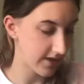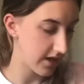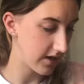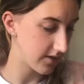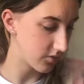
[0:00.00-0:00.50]
a
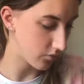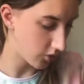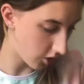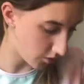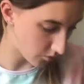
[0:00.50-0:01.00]
little
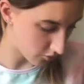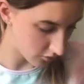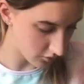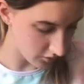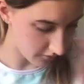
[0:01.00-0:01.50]
cord
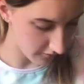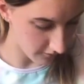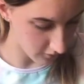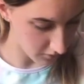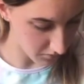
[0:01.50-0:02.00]

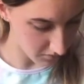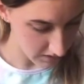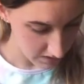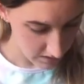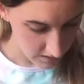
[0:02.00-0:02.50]
from
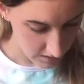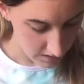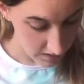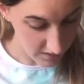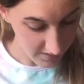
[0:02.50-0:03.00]

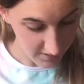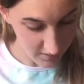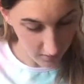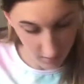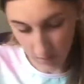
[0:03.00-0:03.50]
In the
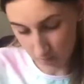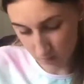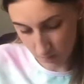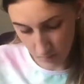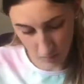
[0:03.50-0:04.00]
Style.
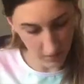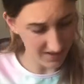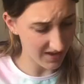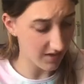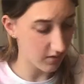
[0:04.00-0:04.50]

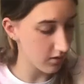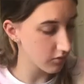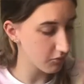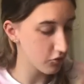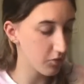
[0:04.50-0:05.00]
Again,
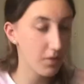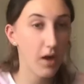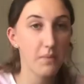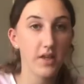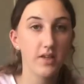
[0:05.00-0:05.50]
brought up a
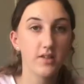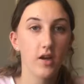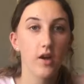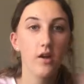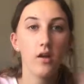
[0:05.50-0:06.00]
couple of years ago,
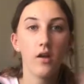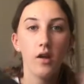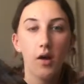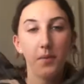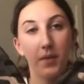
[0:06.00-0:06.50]

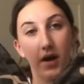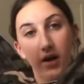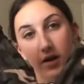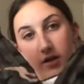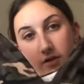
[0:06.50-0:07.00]
but
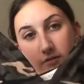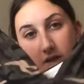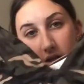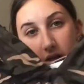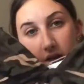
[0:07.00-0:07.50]

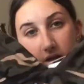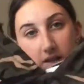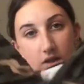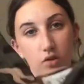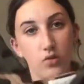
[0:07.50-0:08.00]
really nice
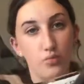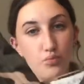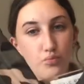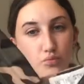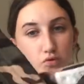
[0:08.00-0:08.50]
little
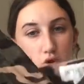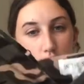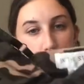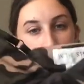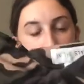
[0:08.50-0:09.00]

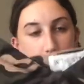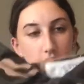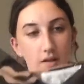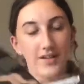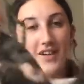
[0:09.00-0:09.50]
bralette.
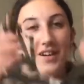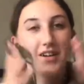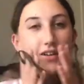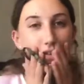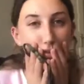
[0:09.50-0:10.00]

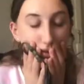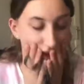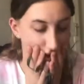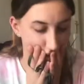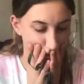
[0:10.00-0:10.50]
Oh, can I
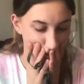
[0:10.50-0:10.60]
throw